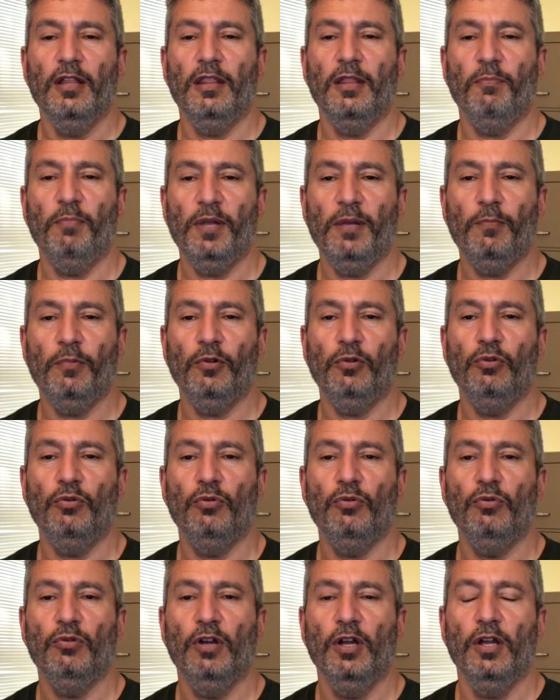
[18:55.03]
the people
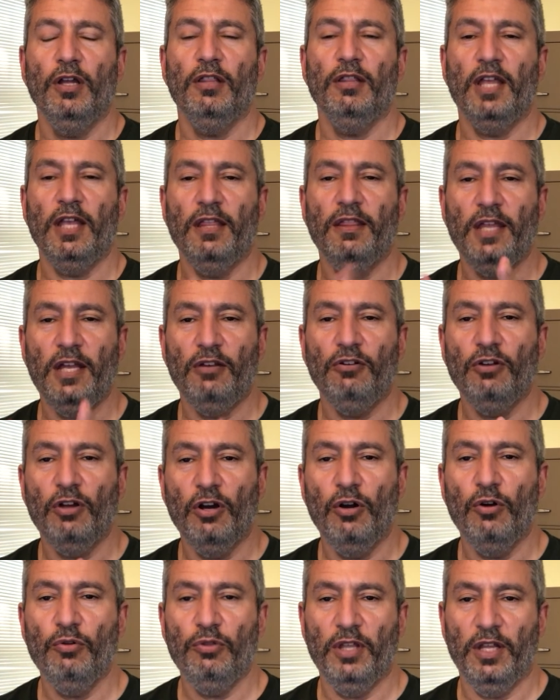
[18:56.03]
who they
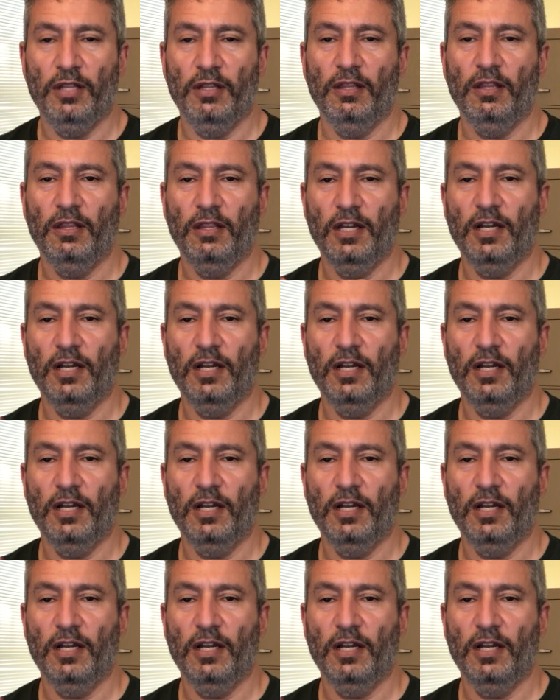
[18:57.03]
know that